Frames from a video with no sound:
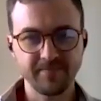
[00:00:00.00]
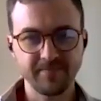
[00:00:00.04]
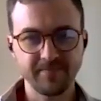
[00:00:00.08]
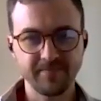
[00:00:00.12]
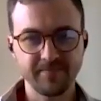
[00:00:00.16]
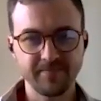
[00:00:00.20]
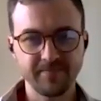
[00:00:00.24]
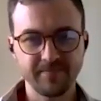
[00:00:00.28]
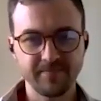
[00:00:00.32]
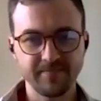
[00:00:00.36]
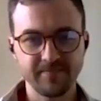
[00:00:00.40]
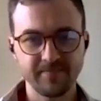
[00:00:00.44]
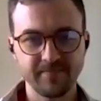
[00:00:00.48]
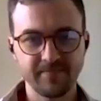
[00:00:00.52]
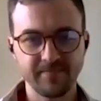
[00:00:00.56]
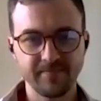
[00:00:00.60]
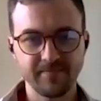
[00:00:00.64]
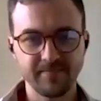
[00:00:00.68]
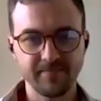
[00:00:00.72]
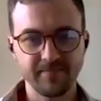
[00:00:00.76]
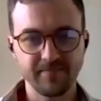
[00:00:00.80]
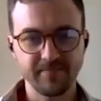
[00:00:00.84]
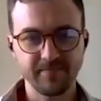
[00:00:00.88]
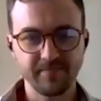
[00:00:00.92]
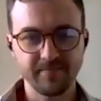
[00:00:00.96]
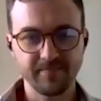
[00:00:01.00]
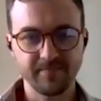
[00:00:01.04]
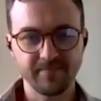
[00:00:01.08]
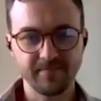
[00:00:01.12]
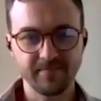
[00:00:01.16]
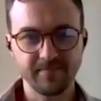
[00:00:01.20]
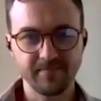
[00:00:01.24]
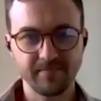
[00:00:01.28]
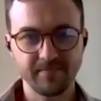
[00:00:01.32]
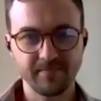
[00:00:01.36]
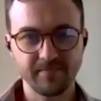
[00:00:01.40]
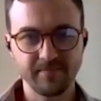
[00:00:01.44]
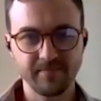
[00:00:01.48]

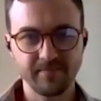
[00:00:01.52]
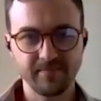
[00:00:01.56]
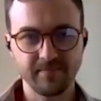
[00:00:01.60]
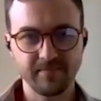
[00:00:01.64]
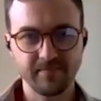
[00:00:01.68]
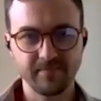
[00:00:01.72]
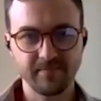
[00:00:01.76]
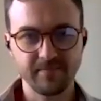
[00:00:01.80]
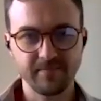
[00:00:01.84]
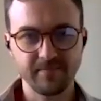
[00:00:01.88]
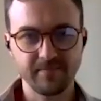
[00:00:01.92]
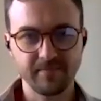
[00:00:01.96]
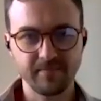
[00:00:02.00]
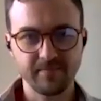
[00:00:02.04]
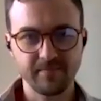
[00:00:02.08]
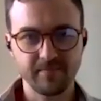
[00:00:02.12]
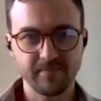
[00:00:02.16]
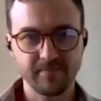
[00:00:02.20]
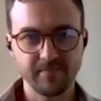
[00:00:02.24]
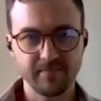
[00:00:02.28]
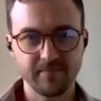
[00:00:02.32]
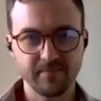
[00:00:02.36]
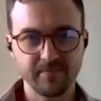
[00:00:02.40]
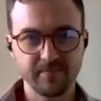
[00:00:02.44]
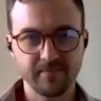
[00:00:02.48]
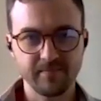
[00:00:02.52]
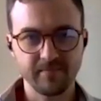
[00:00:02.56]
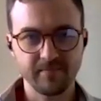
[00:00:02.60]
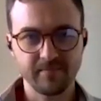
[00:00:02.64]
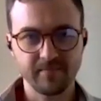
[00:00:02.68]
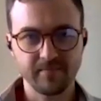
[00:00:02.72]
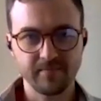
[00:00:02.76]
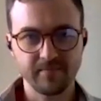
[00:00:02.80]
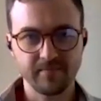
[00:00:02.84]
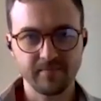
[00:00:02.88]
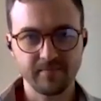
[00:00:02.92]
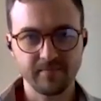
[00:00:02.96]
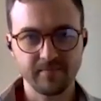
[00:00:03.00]

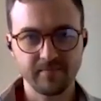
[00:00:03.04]
No words are spoken by the person on screen.